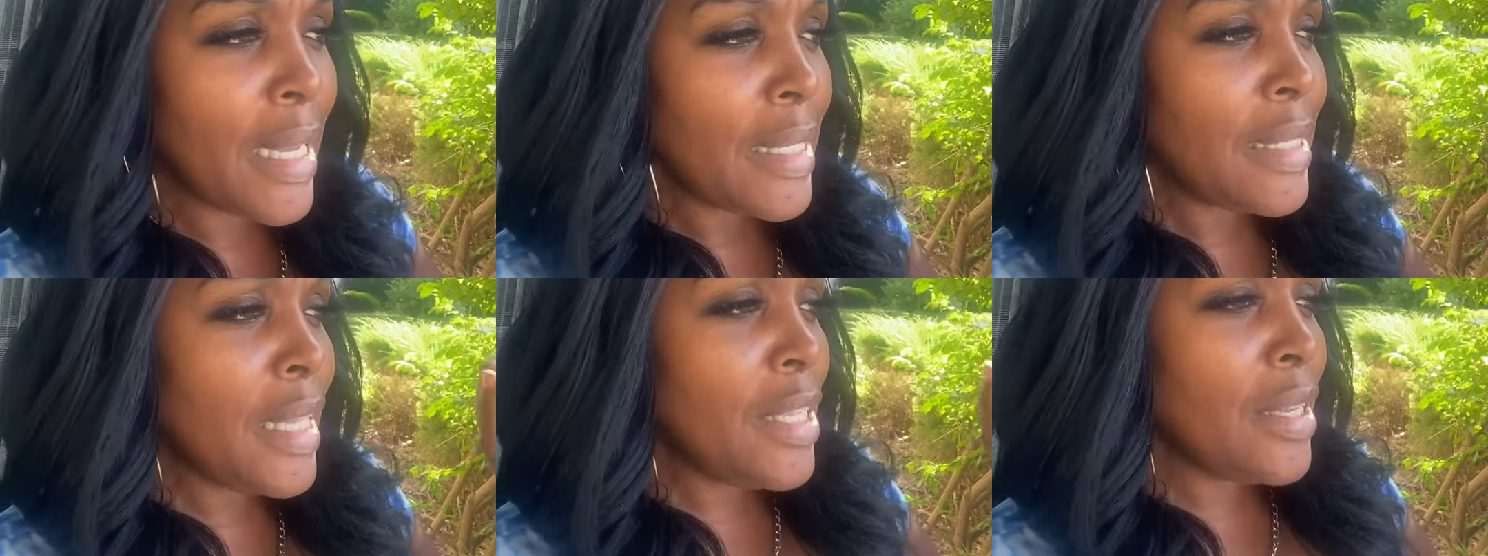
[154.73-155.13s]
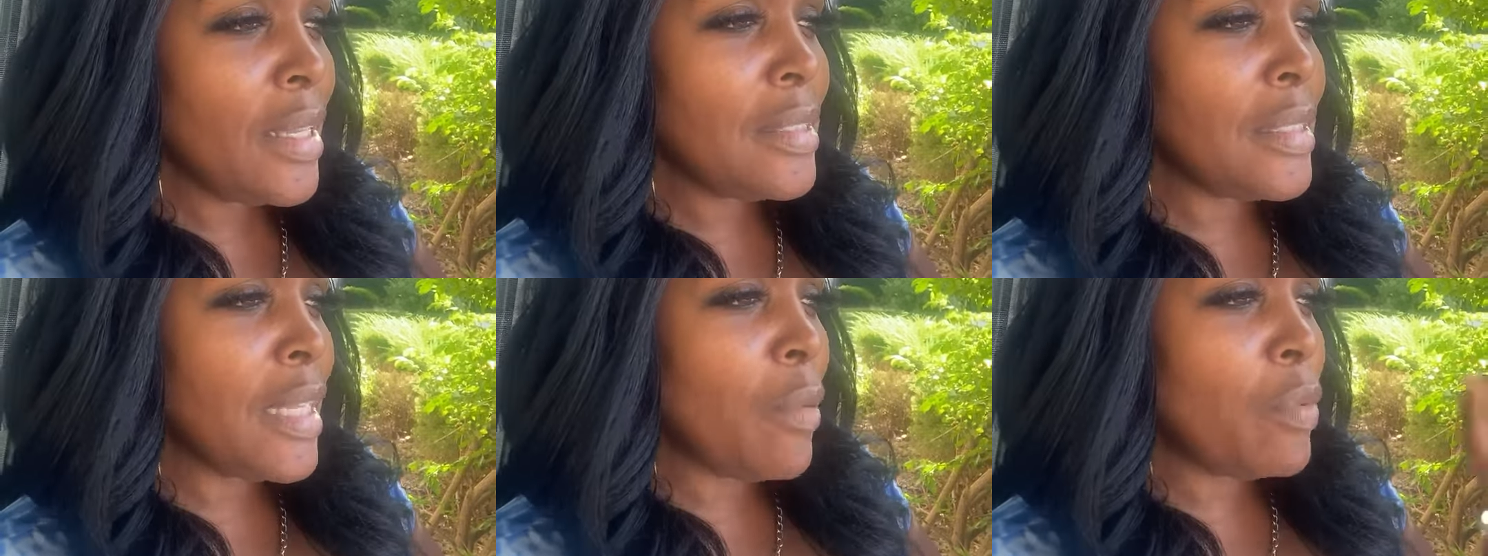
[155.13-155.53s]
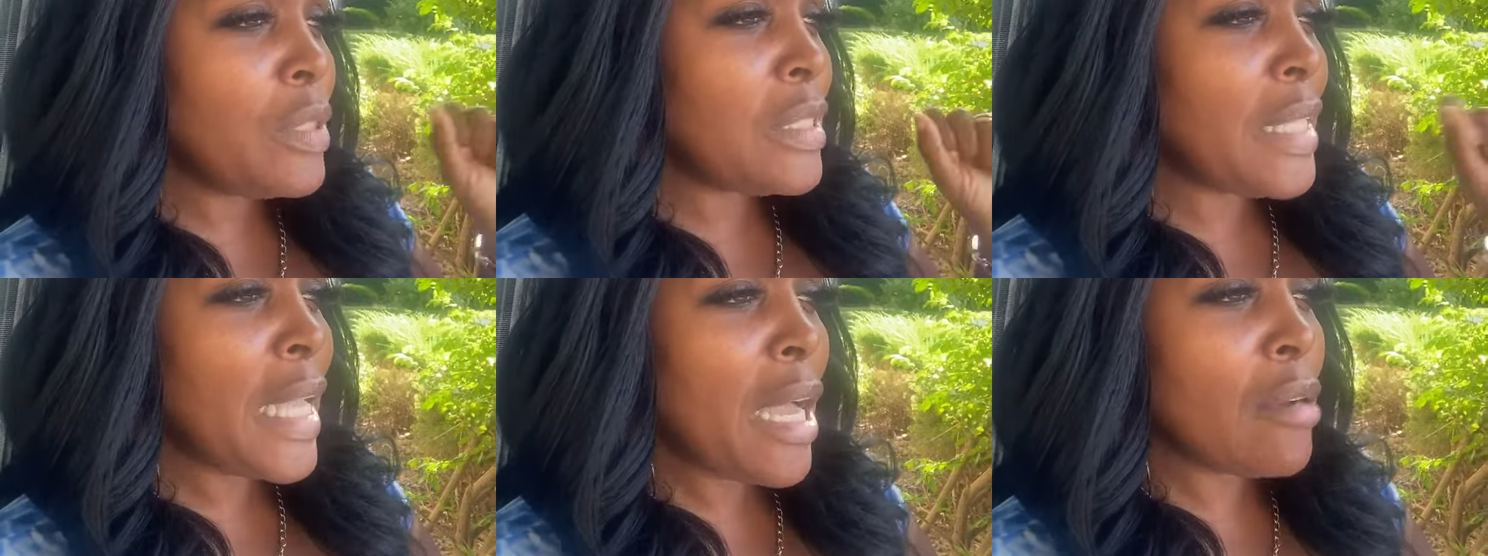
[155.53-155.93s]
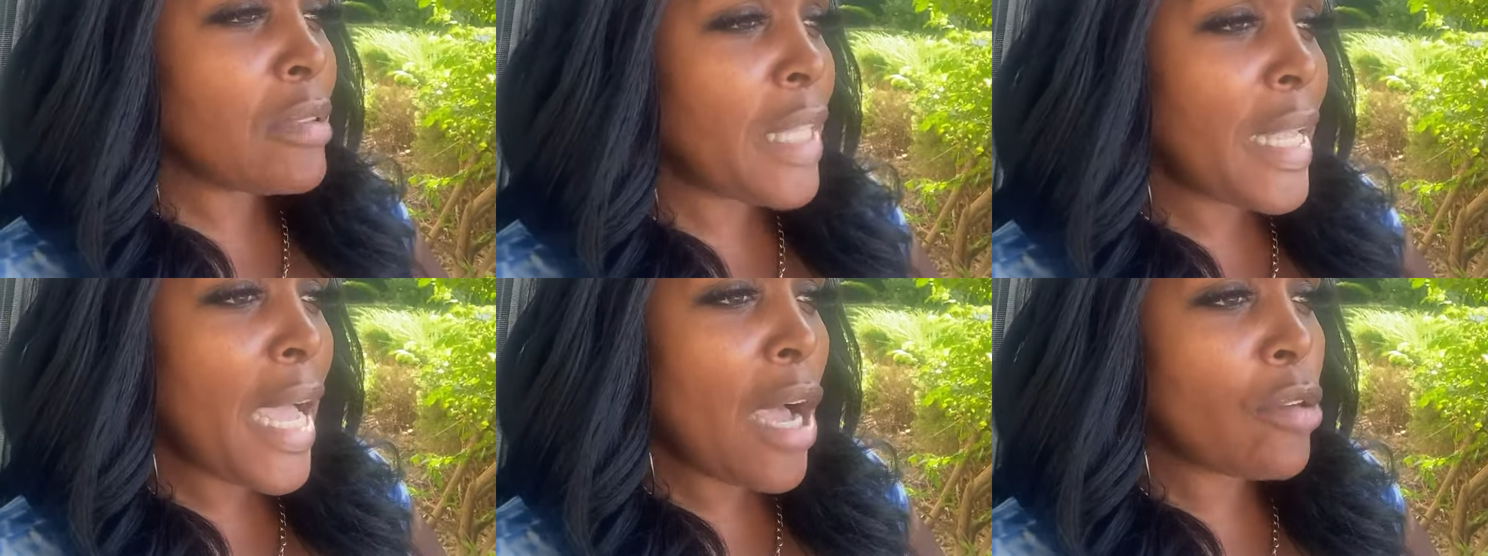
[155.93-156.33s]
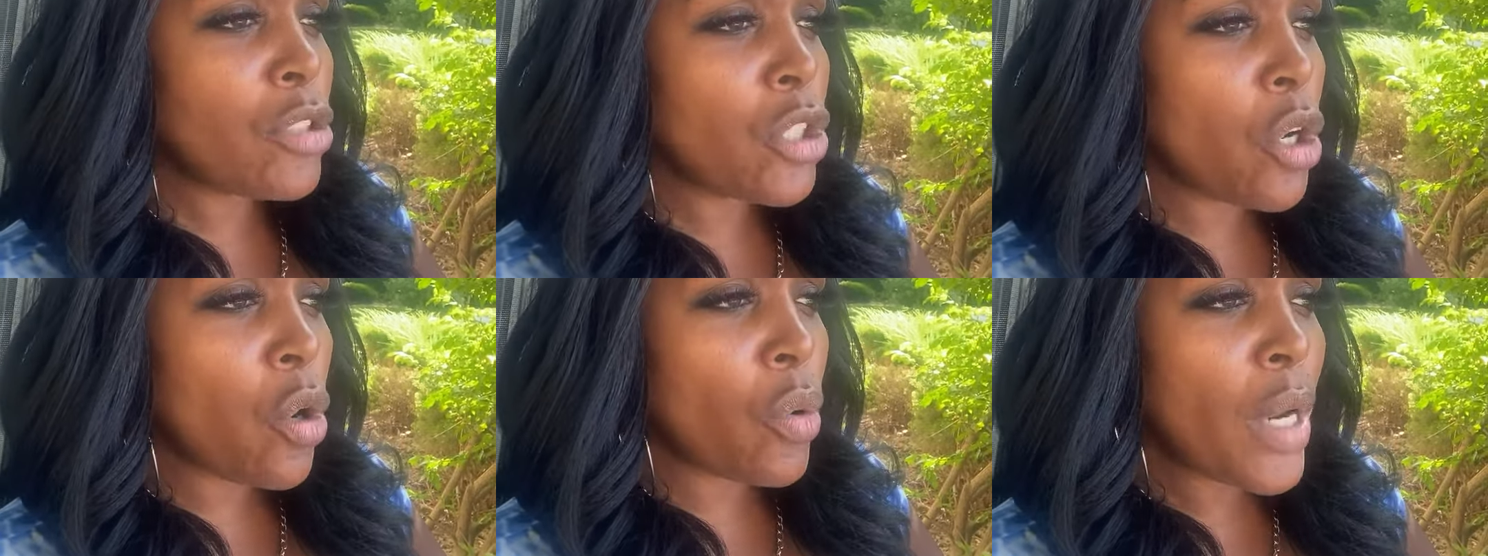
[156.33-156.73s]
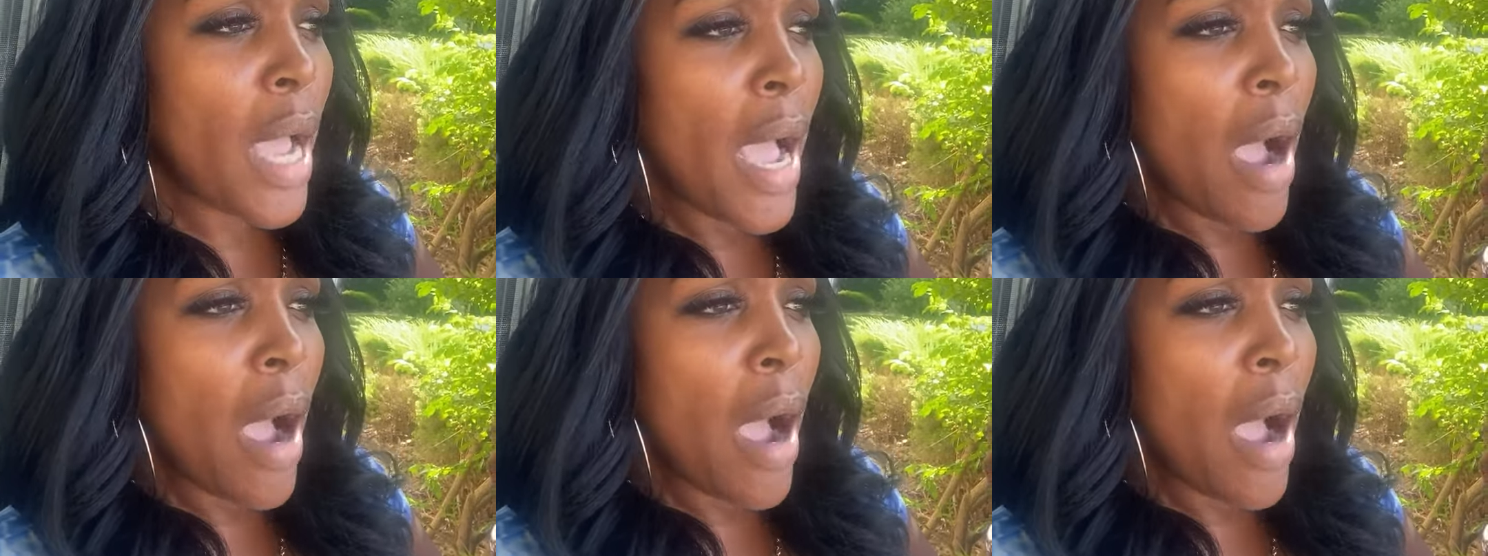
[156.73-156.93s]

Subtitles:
Then y'all say, well, stay out their household.